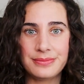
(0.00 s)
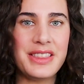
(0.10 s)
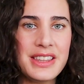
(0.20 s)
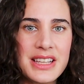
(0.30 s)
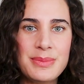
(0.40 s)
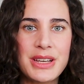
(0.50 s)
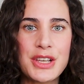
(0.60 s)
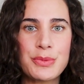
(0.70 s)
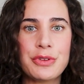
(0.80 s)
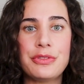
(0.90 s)
I think that's
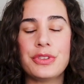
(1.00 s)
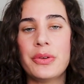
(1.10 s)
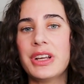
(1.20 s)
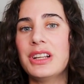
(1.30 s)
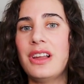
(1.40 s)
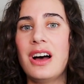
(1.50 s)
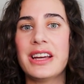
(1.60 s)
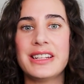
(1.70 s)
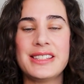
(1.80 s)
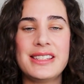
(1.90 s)
because we're floating
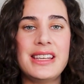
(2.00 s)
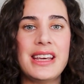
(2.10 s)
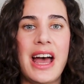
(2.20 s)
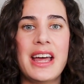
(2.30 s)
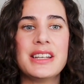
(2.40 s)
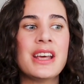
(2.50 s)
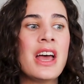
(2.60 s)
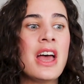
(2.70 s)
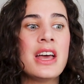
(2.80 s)
along in a sea, and